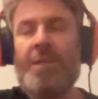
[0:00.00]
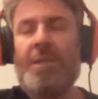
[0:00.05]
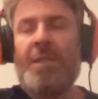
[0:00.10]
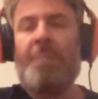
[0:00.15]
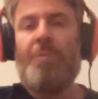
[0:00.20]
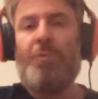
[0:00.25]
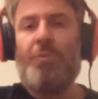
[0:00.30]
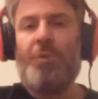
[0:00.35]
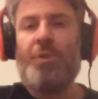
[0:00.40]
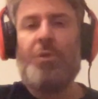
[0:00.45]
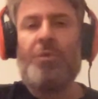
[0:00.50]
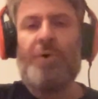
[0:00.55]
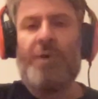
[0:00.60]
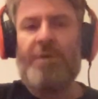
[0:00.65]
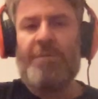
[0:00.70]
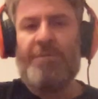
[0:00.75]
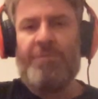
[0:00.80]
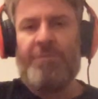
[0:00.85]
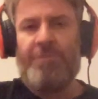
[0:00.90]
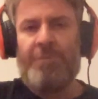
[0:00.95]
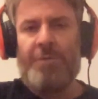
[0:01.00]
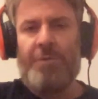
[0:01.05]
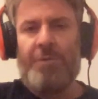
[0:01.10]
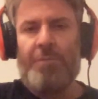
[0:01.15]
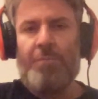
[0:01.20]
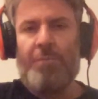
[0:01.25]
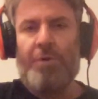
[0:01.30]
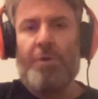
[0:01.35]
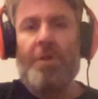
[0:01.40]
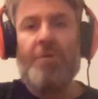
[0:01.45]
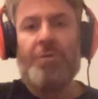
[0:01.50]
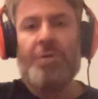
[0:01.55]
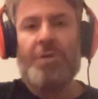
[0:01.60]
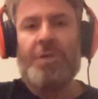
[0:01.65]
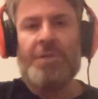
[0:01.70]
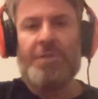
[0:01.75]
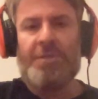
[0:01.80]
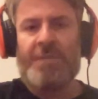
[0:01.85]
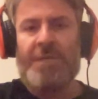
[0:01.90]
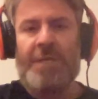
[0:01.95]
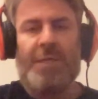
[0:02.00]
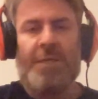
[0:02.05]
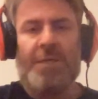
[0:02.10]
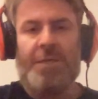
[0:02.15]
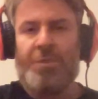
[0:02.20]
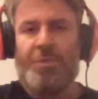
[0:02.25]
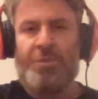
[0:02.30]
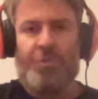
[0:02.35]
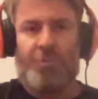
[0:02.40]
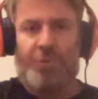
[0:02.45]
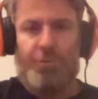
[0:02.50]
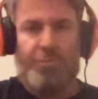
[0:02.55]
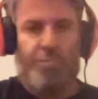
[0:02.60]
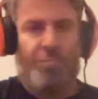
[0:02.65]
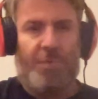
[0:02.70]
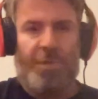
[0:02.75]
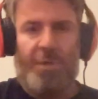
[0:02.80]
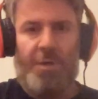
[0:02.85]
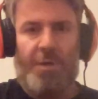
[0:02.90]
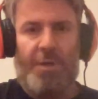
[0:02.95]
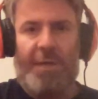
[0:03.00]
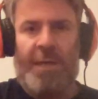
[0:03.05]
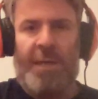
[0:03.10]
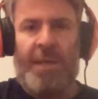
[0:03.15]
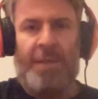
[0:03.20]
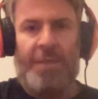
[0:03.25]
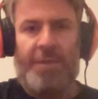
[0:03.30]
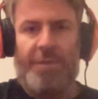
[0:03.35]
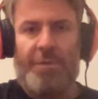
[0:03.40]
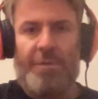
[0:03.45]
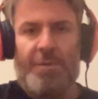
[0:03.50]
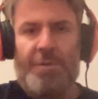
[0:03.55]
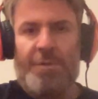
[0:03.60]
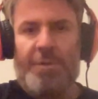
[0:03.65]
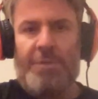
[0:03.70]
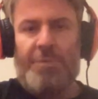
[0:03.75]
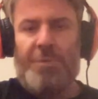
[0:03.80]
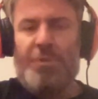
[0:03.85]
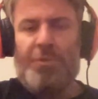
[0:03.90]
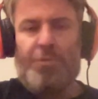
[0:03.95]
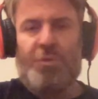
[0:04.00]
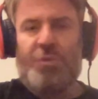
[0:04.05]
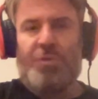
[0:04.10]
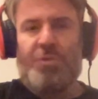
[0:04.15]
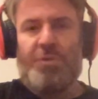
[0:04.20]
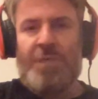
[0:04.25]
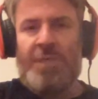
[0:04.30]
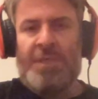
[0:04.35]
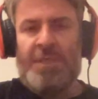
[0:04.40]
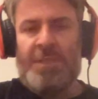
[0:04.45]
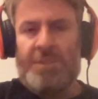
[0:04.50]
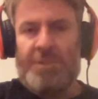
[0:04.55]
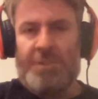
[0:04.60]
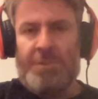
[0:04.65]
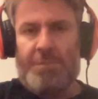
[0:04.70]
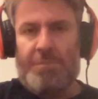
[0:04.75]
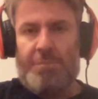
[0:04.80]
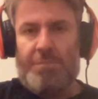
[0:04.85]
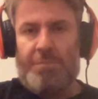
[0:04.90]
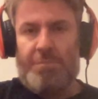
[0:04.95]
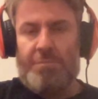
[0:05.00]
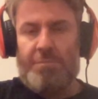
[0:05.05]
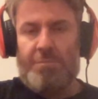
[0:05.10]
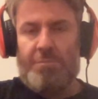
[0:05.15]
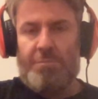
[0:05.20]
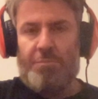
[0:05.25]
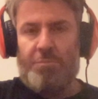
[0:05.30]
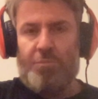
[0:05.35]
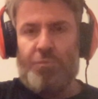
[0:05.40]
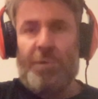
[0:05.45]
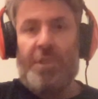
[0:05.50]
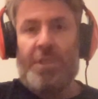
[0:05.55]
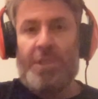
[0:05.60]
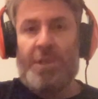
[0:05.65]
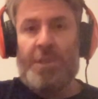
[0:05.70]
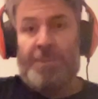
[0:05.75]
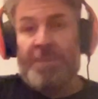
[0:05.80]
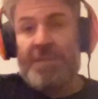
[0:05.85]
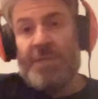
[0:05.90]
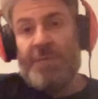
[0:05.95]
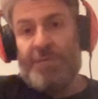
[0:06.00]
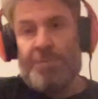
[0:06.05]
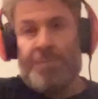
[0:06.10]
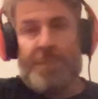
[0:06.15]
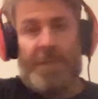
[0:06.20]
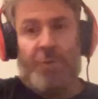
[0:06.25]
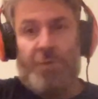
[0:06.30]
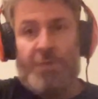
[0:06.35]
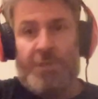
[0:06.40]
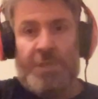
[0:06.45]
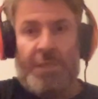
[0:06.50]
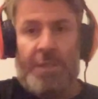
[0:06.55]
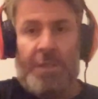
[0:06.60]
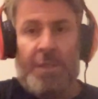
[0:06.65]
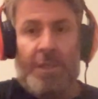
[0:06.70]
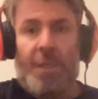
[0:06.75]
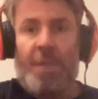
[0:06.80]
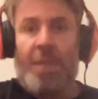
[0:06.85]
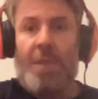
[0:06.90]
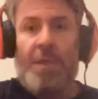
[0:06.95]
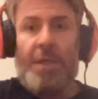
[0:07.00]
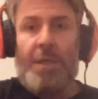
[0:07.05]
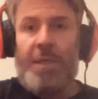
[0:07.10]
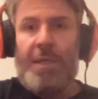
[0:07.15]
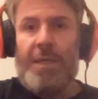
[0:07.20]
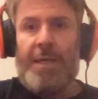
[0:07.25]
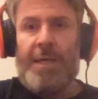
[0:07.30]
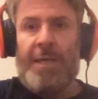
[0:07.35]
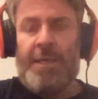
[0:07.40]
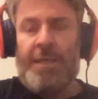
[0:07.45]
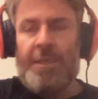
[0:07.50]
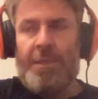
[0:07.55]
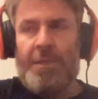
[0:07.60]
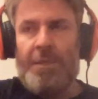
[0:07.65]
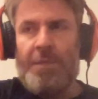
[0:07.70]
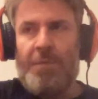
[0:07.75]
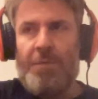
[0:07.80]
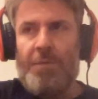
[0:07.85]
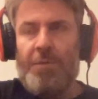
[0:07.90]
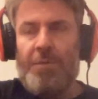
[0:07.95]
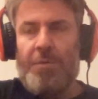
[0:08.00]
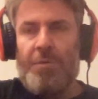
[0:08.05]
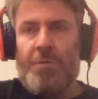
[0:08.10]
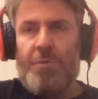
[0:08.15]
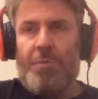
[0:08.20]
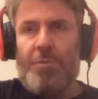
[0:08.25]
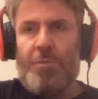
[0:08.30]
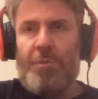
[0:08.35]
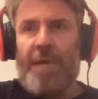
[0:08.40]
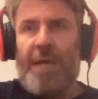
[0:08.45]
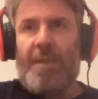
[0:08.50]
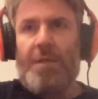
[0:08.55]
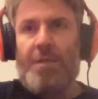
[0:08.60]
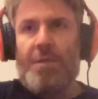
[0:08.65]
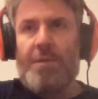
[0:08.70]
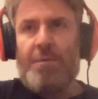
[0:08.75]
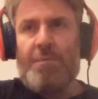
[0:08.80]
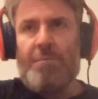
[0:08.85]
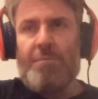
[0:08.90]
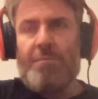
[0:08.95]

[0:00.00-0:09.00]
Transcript: like that, but when you have Marc Andre Ter Stegen just at you know just in his really at the peak of his powers, I think, and that